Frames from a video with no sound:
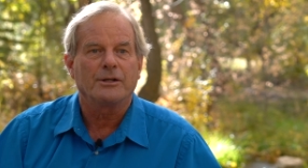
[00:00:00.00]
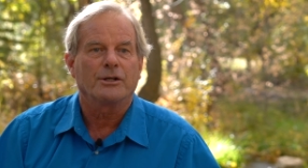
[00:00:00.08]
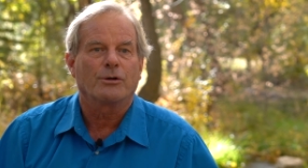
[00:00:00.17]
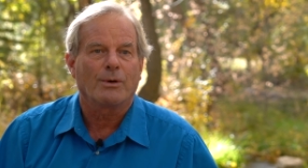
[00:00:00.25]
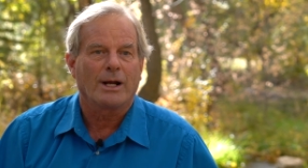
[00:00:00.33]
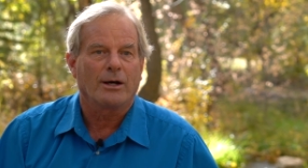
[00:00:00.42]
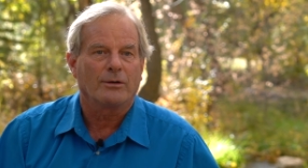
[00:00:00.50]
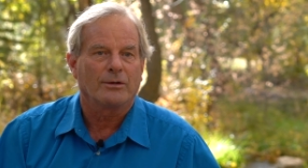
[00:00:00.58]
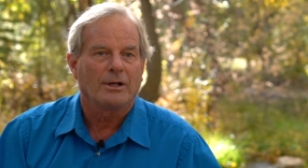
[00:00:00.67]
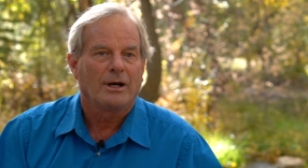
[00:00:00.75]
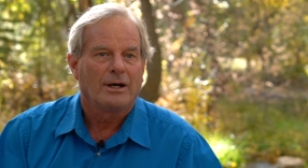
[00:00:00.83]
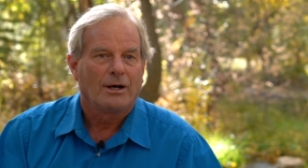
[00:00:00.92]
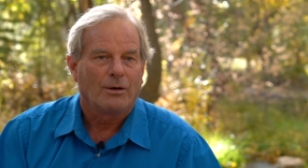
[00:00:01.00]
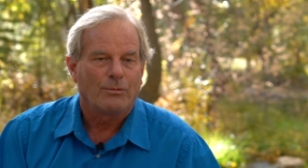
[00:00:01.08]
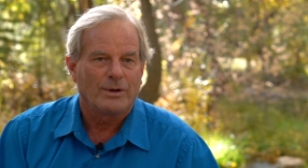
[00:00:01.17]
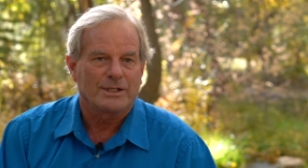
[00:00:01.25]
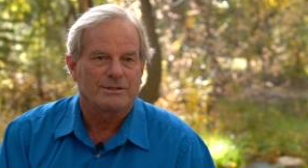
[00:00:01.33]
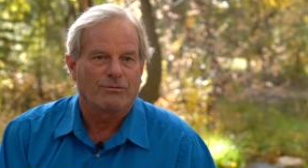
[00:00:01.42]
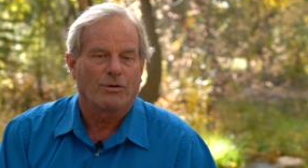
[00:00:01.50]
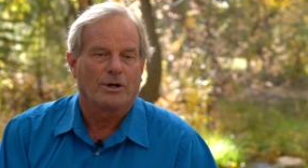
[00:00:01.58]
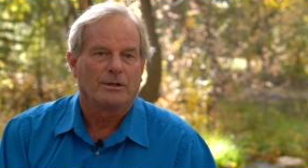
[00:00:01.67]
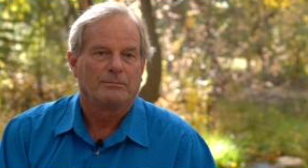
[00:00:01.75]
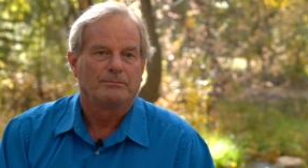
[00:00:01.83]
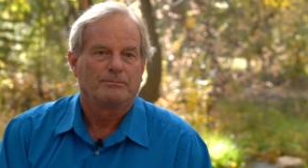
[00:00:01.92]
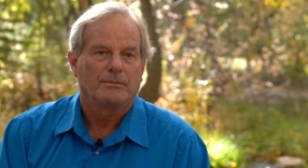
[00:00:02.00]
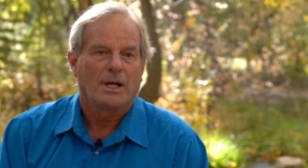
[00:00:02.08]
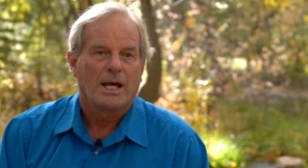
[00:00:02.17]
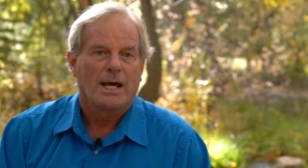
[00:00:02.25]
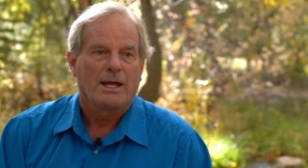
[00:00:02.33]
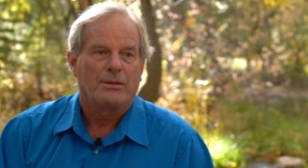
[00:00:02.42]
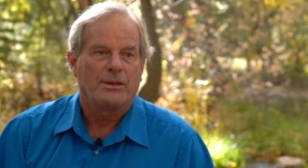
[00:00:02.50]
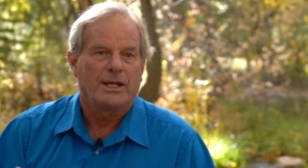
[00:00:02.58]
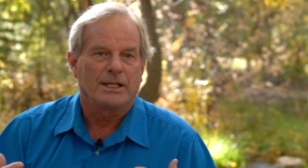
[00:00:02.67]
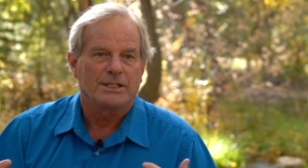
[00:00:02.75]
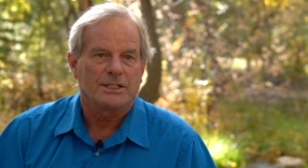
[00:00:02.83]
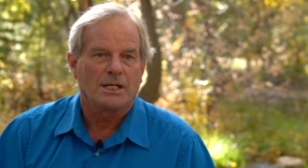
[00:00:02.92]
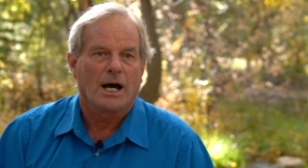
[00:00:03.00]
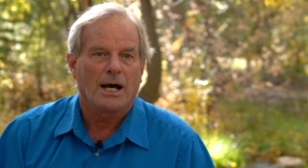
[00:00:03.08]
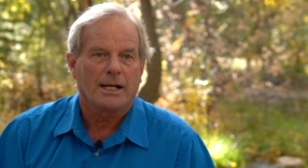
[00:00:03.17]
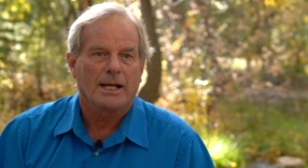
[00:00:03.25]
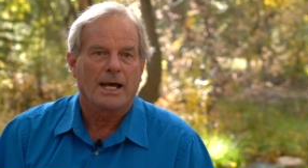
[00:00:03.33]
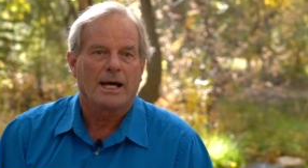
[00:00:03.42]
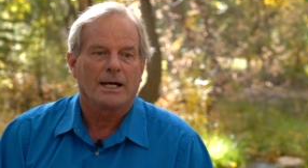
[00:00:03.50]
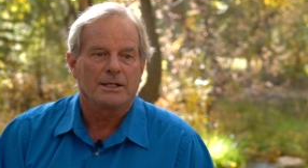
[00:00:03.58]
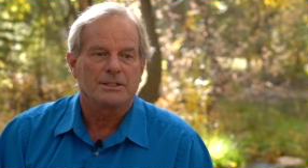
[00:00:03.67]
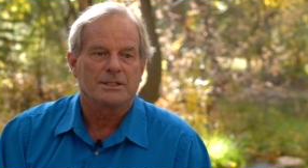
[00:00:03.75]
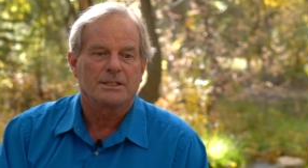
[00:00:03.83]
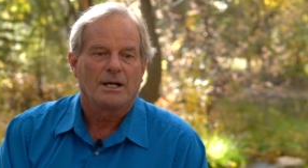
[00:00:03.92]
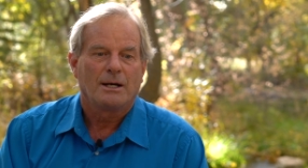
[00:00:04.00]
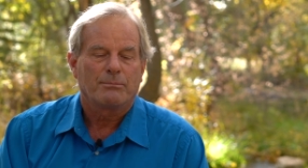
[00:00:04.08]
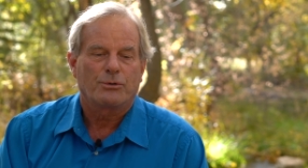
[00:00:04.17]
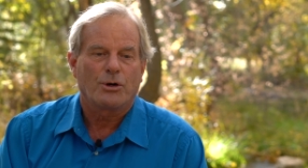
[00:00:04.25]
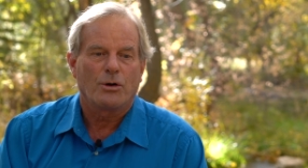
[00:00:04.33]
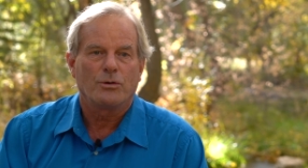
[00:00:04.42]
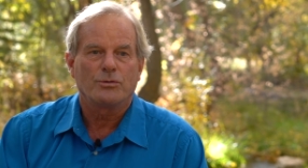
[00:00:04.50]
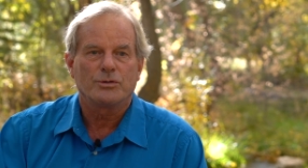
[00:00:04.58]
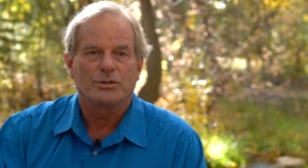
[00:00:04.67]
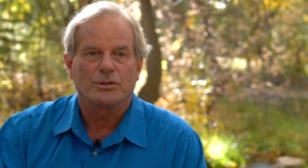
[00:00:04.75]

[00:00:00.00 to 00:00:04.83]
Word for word: underground reservoir that is not as prone